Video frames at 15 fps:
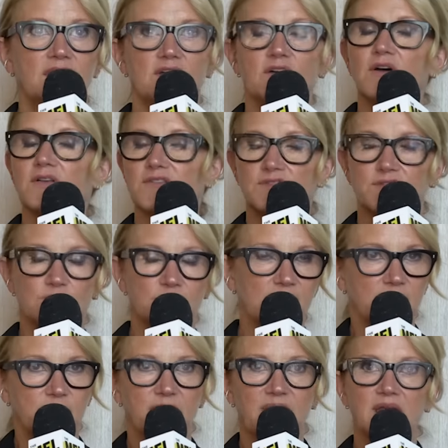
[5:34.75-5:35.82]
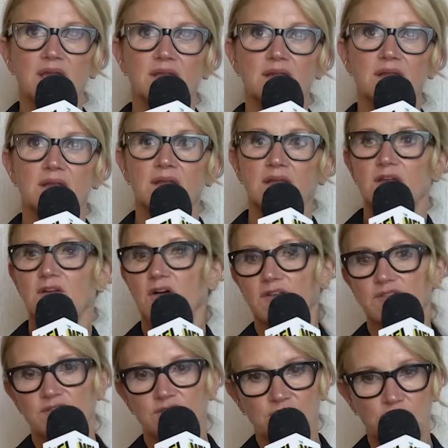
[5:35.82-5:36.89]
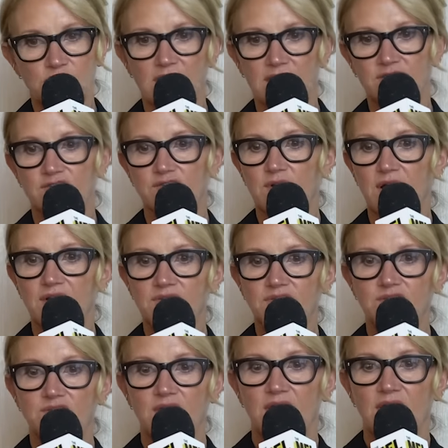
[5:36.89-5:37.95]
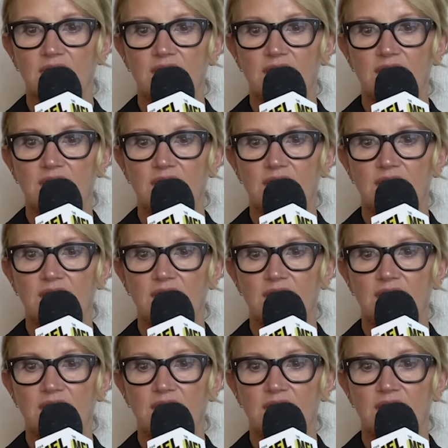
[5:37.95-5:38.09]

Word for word: It causes you a lot of pain. It causes you a lot of stress.